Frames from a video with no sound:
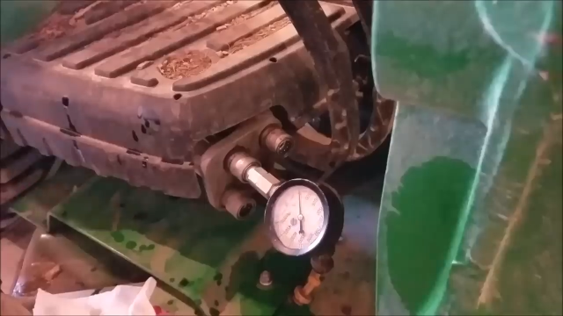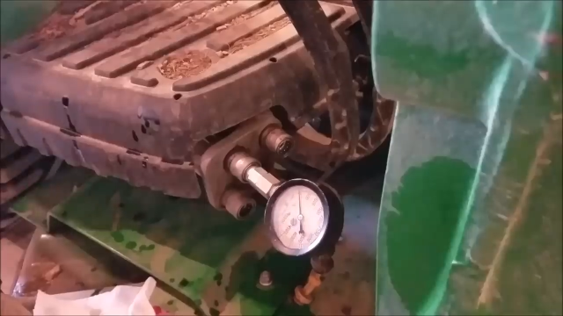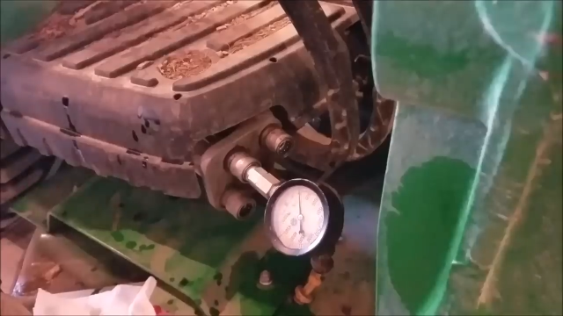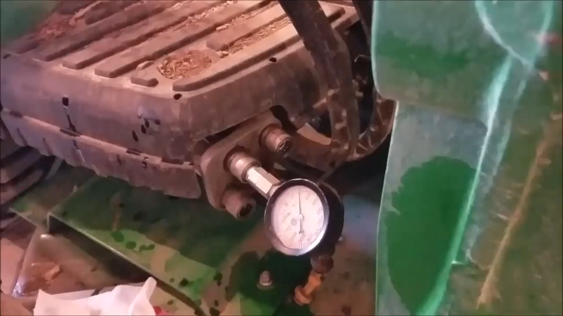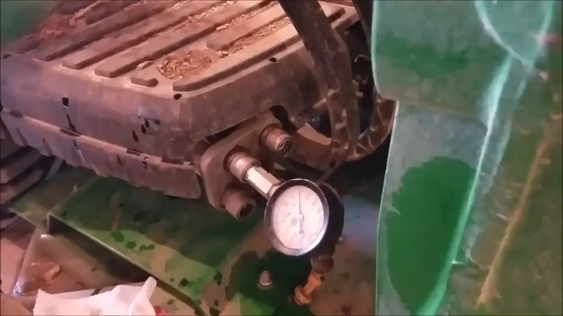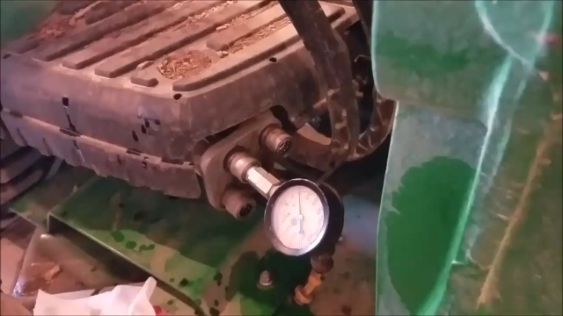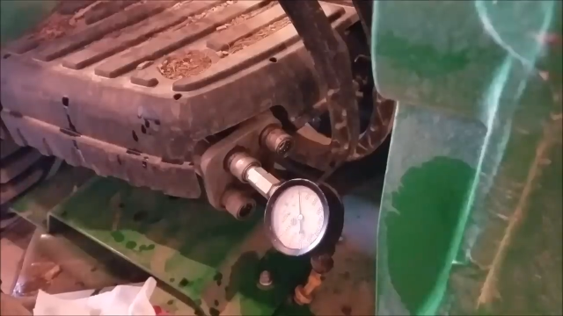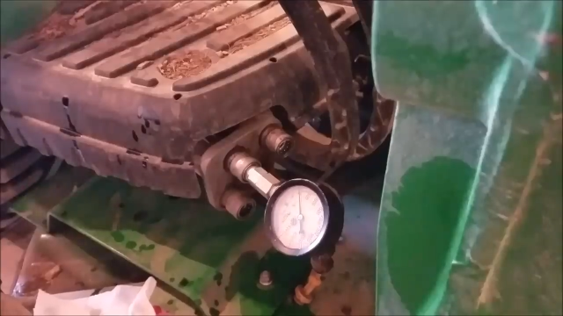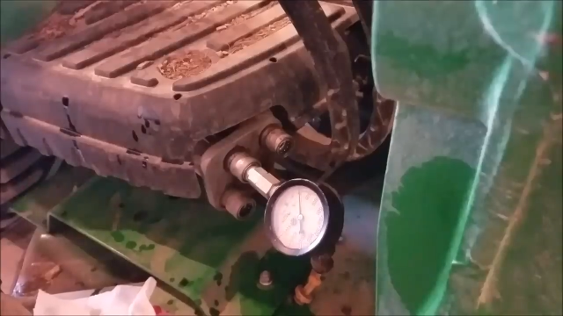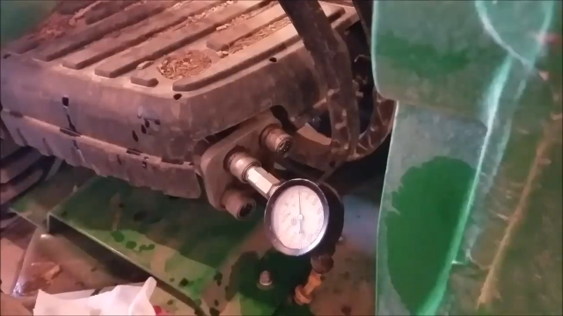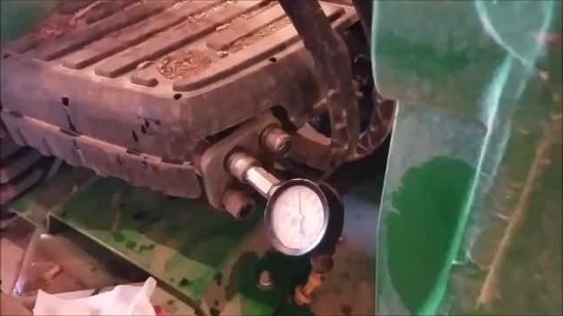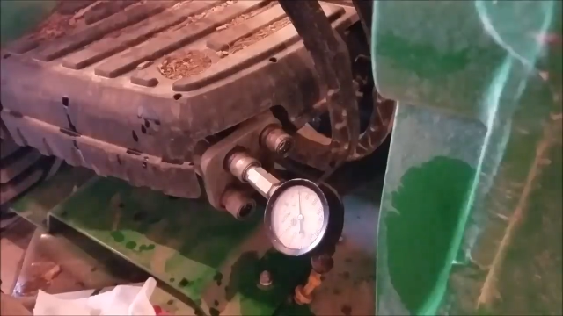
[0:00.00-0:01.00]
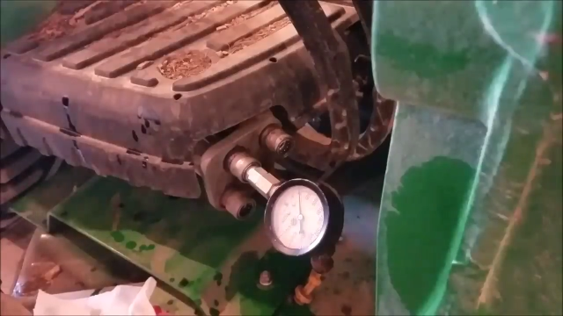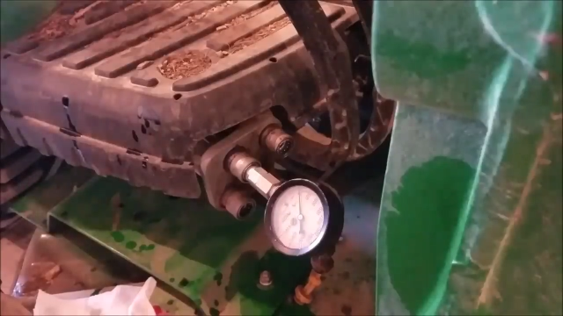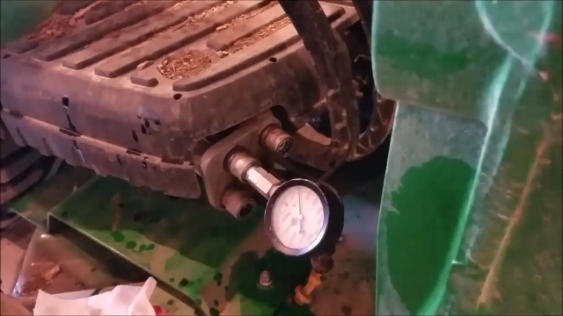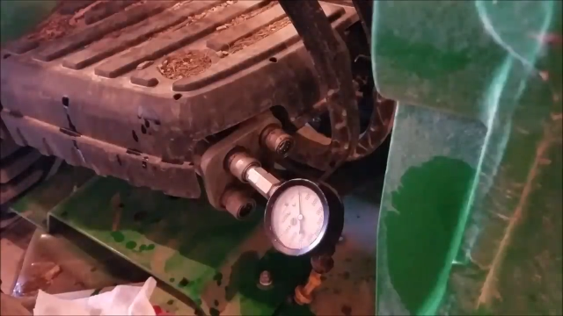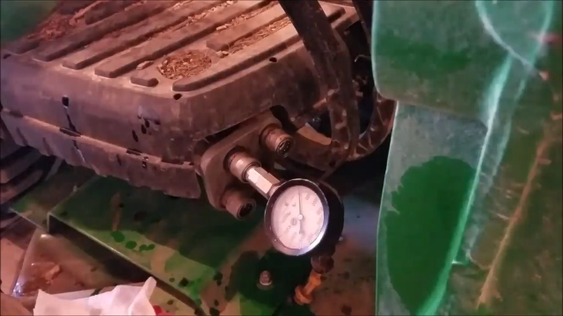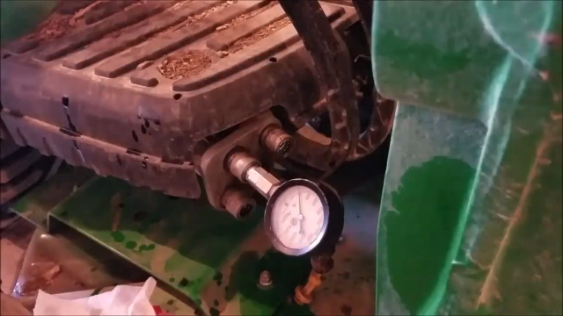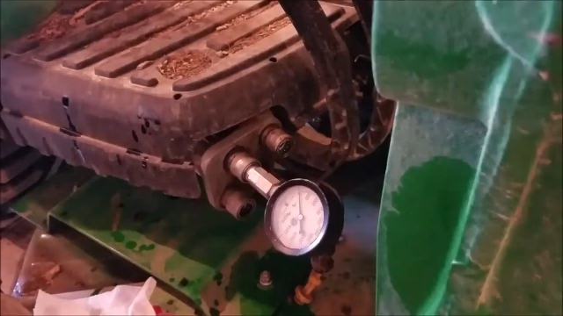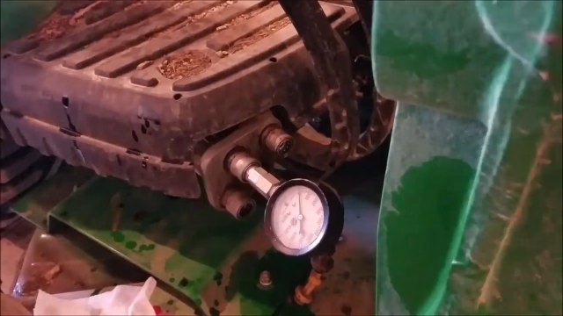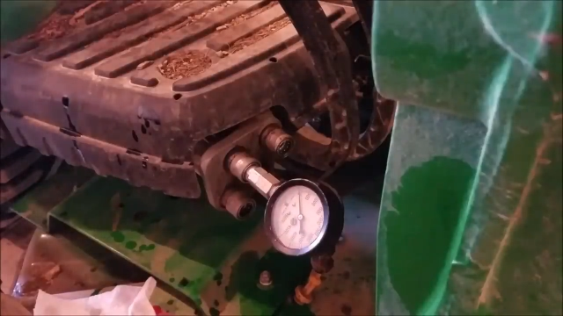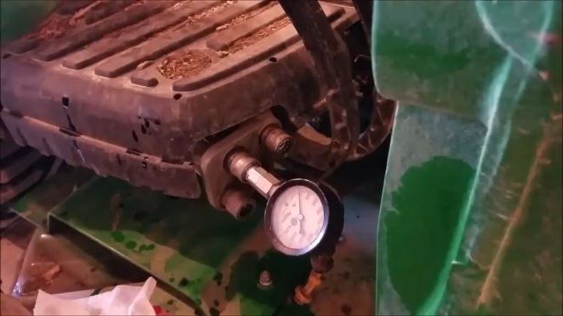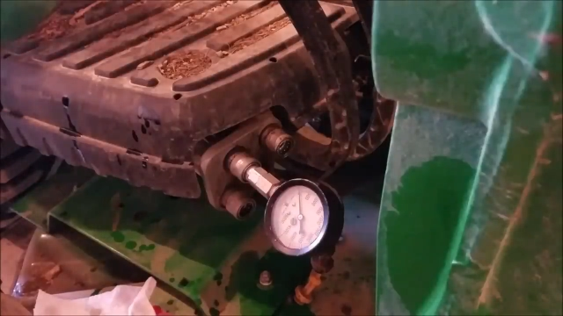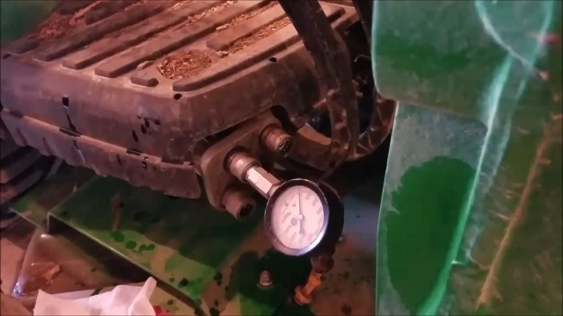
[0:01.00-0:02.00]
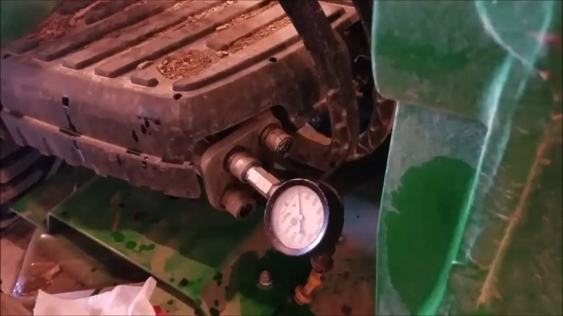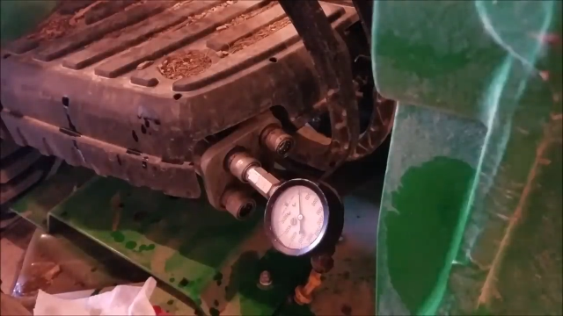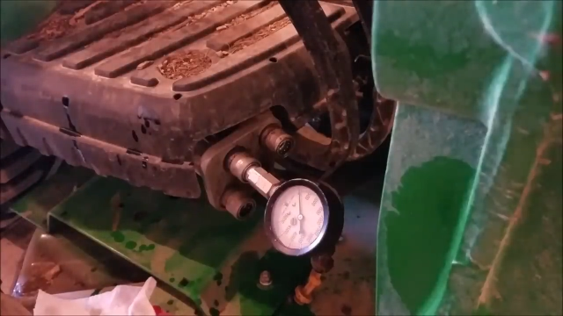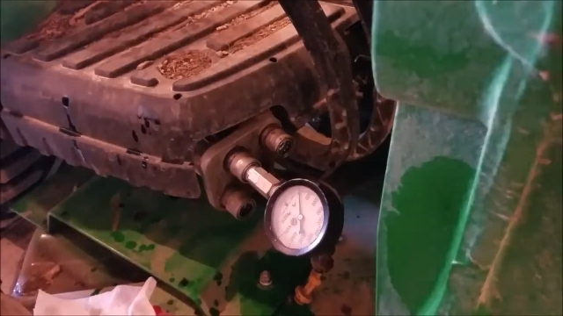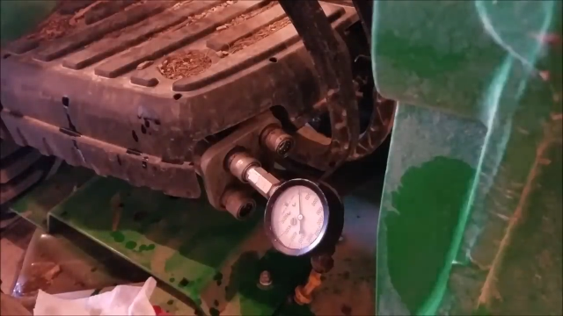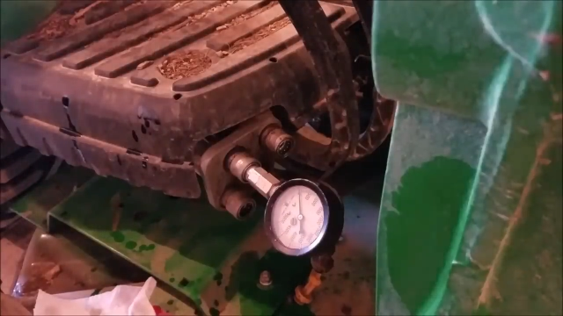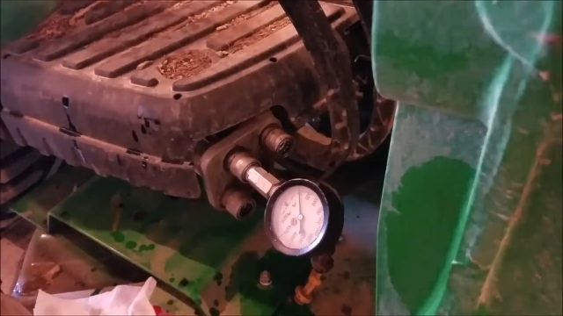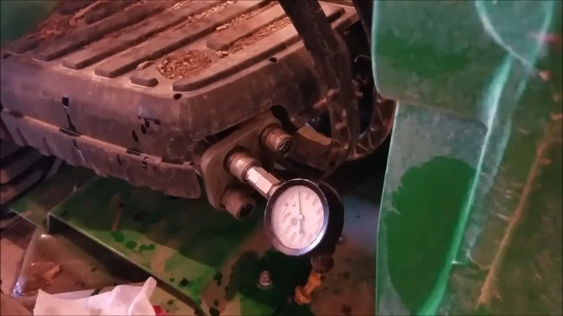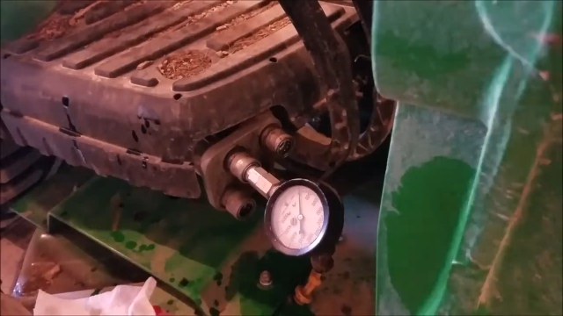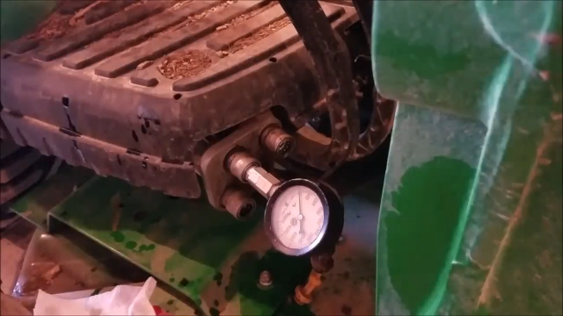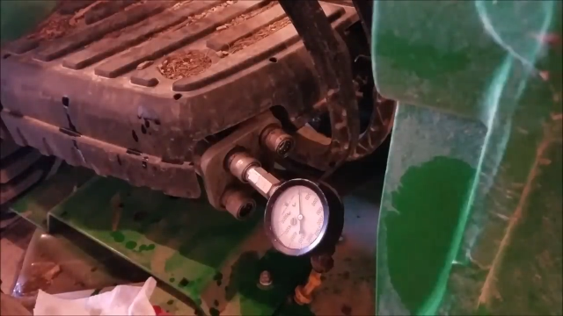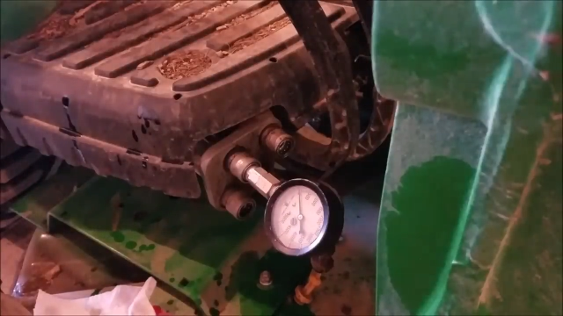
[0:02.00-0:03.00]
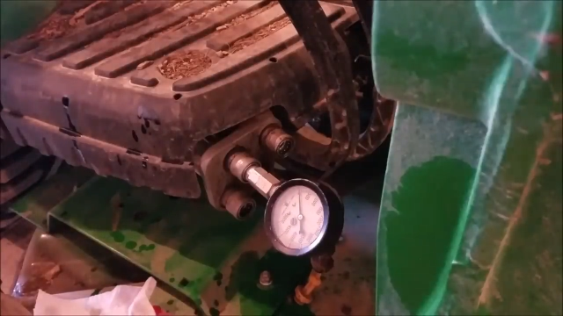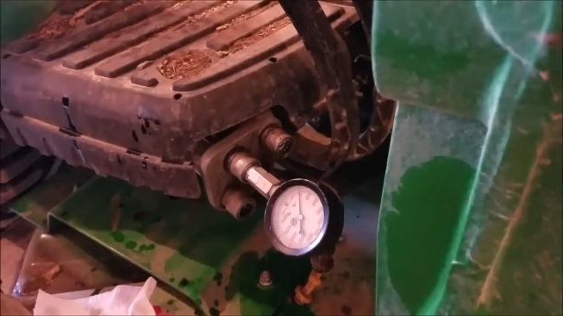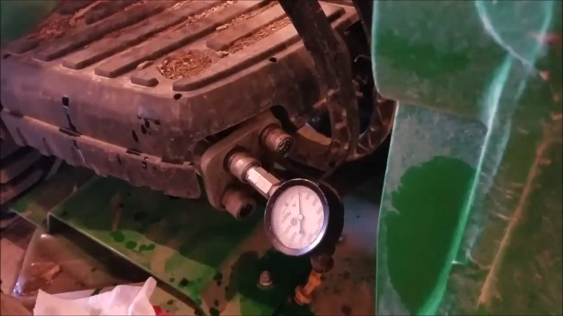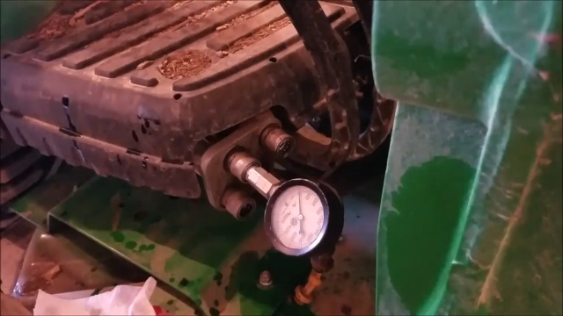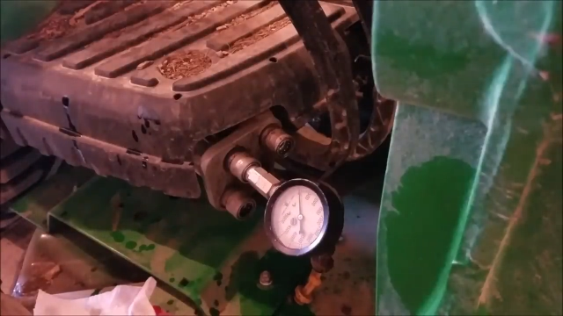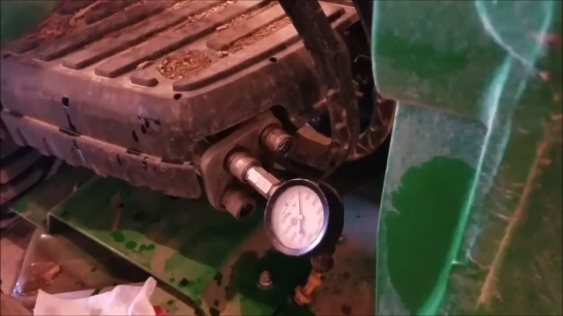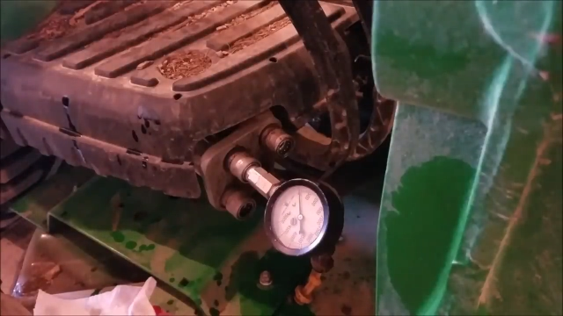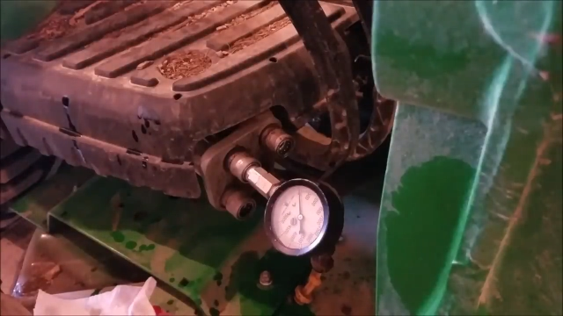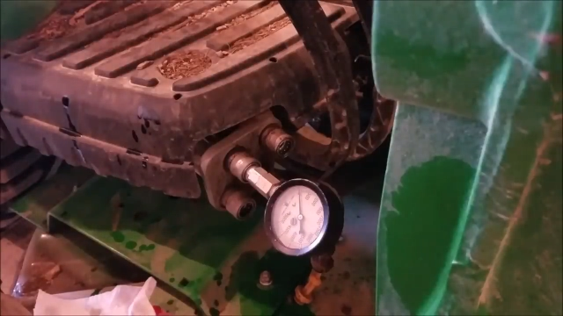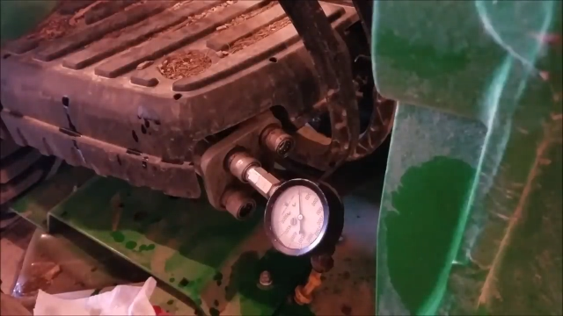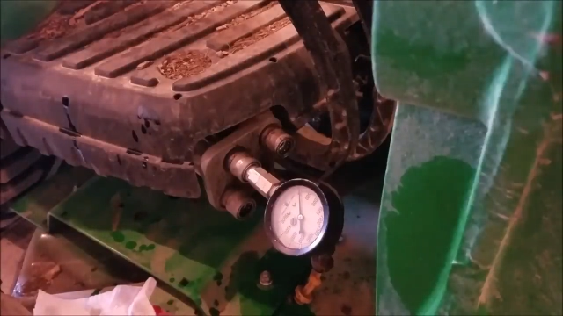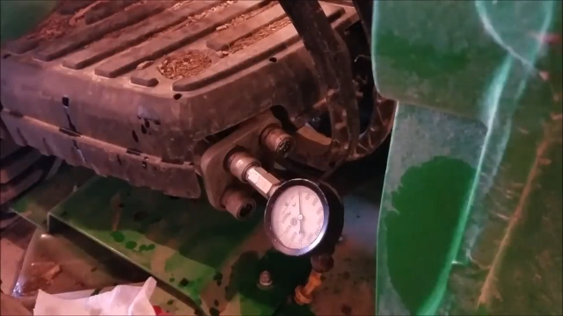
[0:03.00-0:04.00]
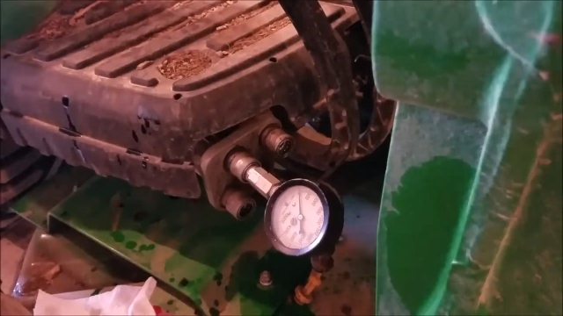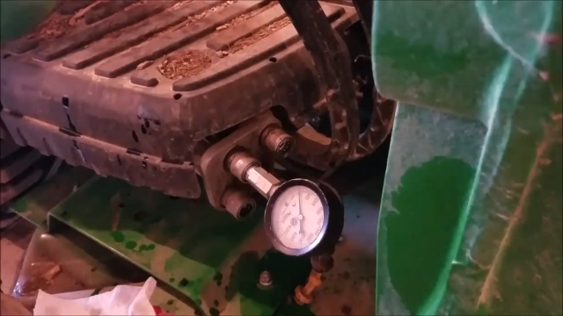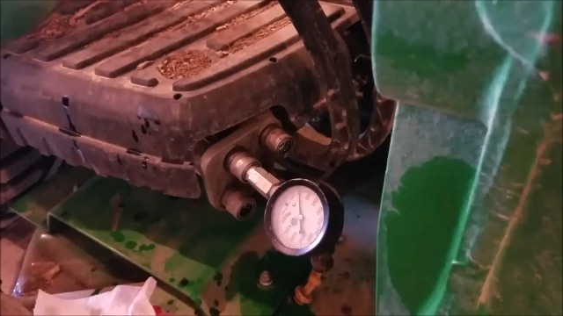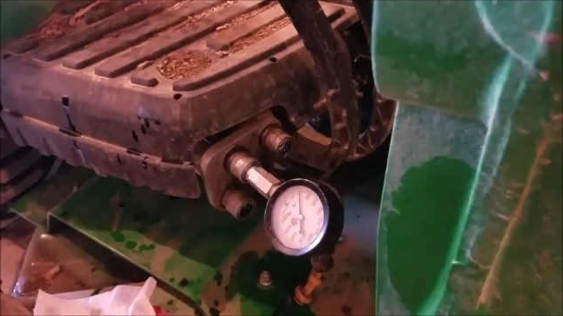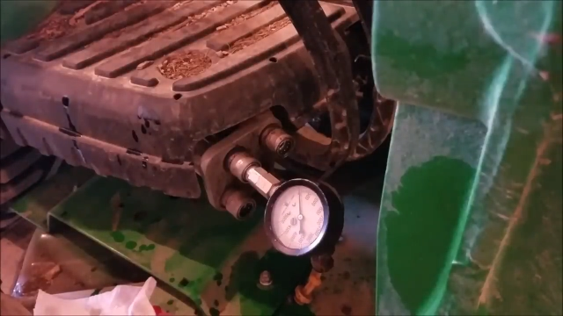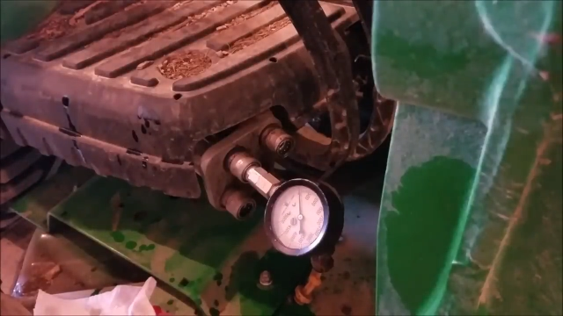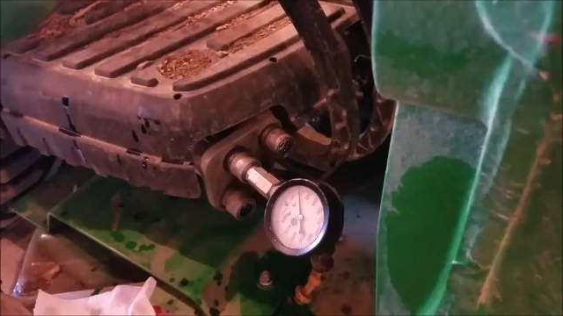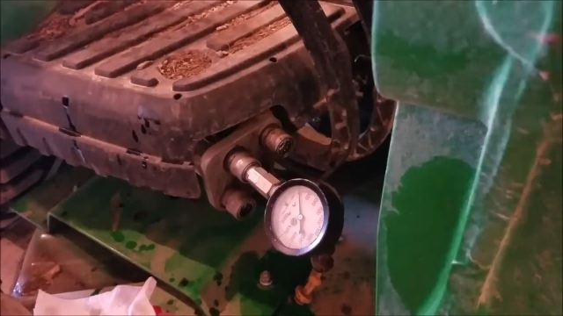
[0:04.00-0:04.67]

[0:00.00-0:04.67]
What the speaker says: No face is visible, so there are no lips to read.